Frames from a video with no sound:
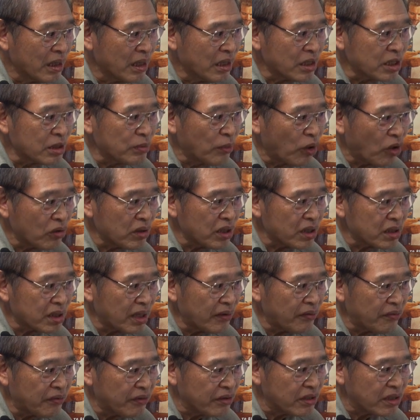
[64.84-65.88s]
Smaller
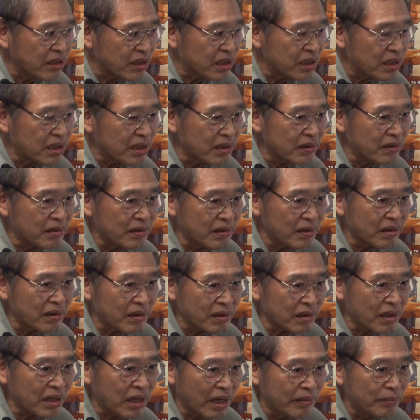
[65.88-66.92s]
differences
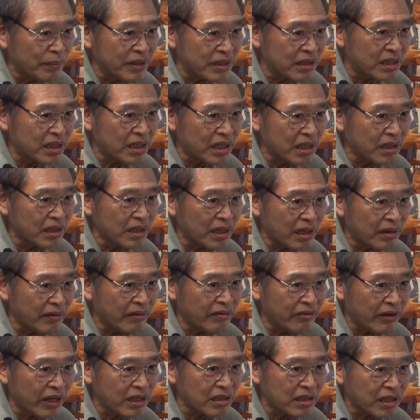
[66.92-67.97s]
can be seen in
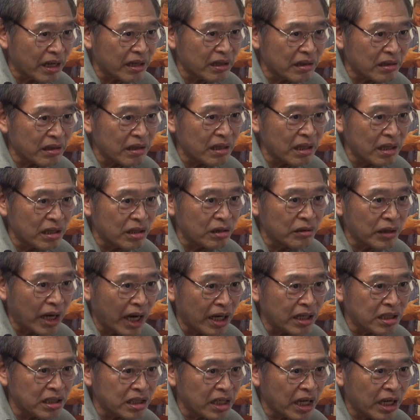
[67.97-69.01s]
things like Little
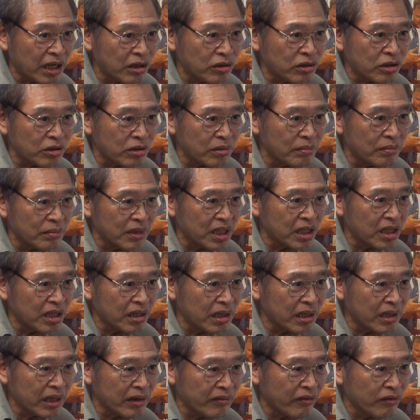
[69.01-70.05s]
Ice Age,
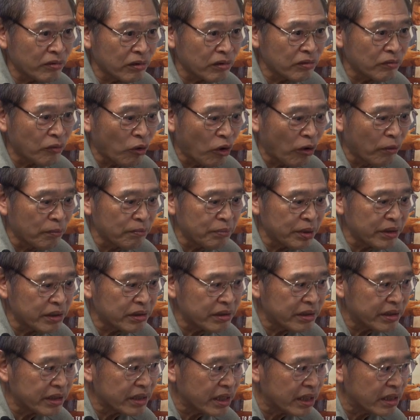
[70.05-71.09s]
medieval warm
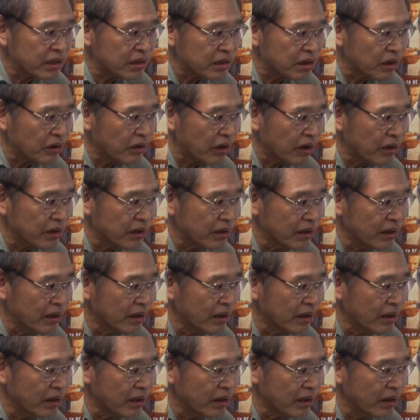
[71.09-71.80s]
period, and so on.